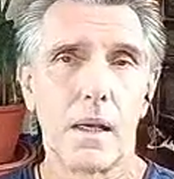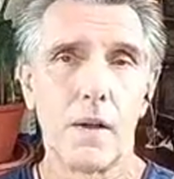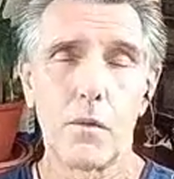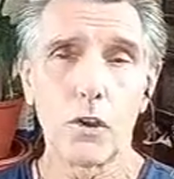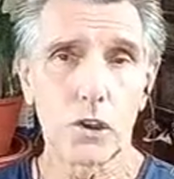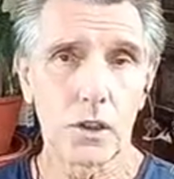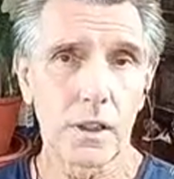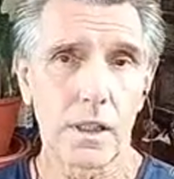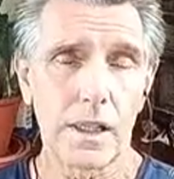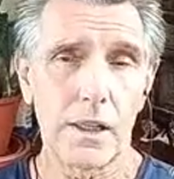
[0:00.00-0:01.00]

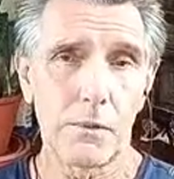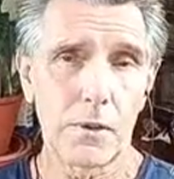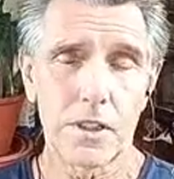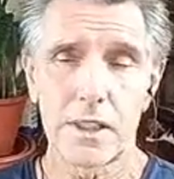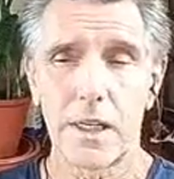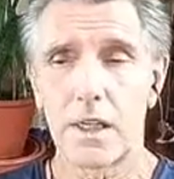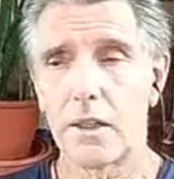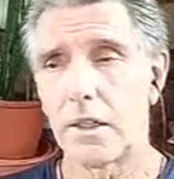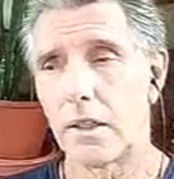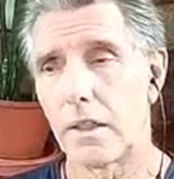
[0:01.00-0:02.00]
Unfortunately, if we
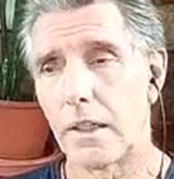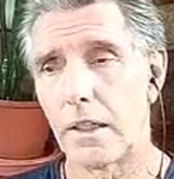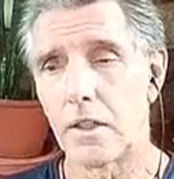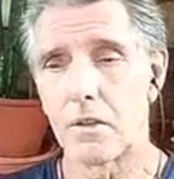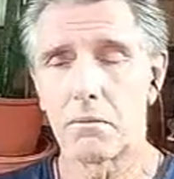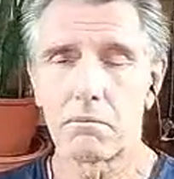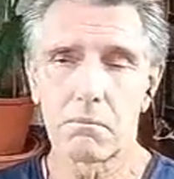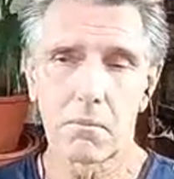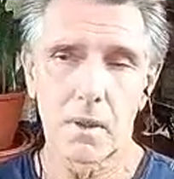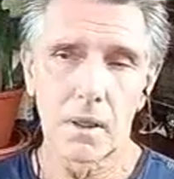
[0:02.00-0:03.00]
stay in
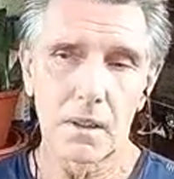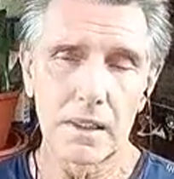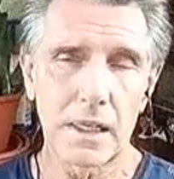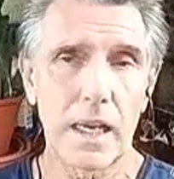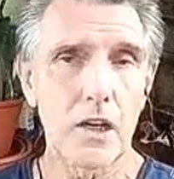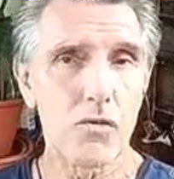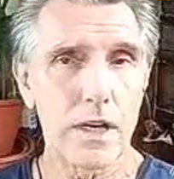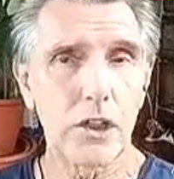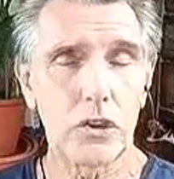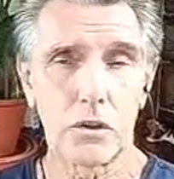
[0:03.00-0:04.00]

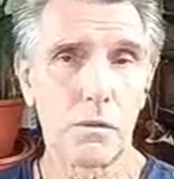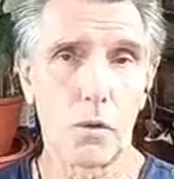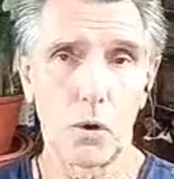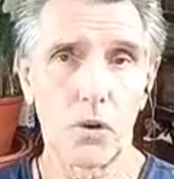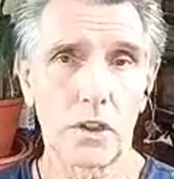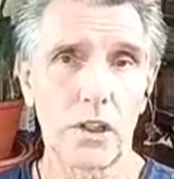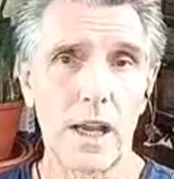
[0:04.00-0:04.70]
dehydration for a longer